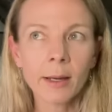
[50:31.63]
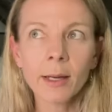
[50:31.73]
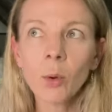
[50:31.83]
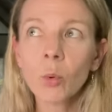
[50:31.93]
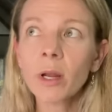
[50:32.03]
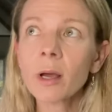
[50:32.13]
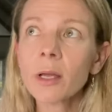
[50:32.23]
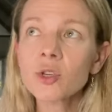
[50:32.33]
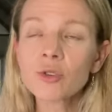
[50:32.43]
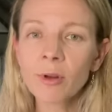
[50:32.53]
Now, when
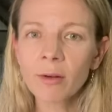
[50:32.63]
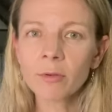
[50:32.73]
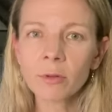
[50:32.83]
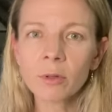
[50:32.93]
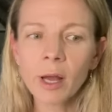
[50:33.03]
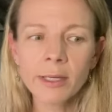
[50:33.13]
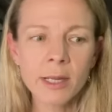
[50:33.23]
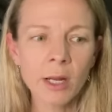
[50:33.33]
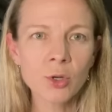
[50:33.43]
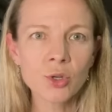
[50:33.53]
I travel, I
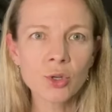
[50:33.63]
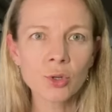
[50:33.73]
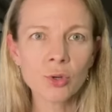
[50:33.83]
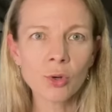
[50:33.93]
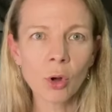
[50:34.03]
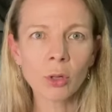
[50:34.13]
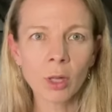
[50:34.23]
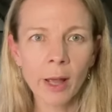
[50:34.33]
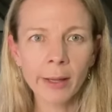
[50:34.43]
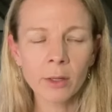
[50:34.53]
tend to not
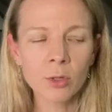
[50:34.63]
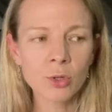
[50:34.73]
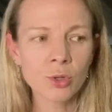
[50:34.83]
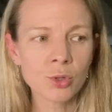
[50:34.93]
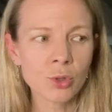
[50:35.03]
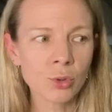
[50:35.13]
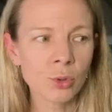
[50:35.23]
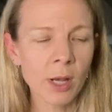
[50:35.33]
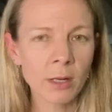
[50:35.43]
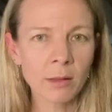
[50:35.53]
like to
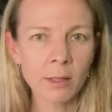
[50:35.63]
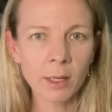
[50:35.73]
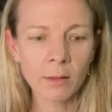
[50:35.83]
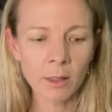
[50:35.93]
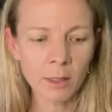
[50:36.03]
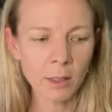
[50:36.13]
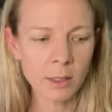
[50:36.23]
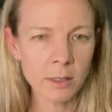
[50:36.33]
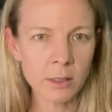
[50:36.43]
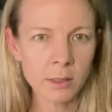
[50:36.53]
do anything that
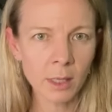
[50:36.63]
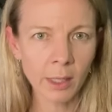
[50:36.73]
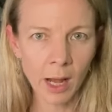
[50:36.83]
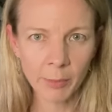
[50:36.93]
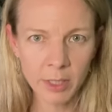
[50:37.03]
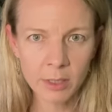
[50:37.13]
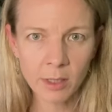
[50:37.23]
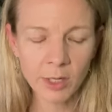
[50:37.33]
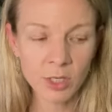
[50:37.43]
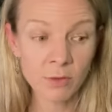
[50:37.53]
is a garment. I